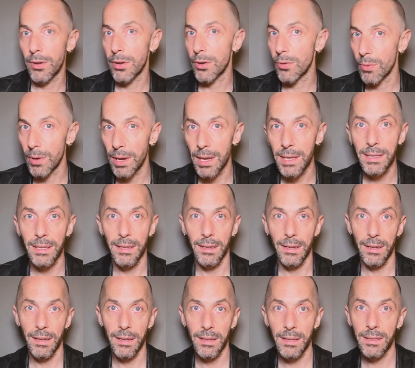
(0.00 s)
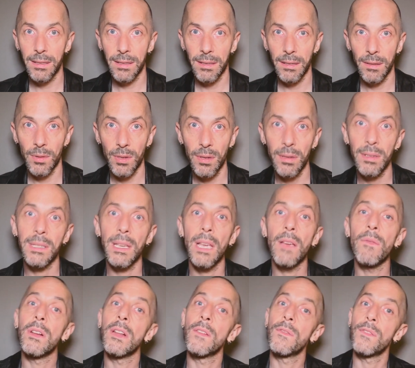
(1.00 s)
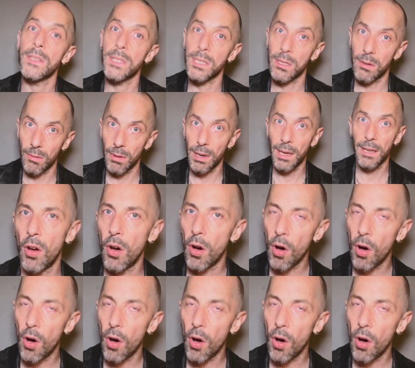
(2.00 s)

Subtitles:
great it is, because even if it's great,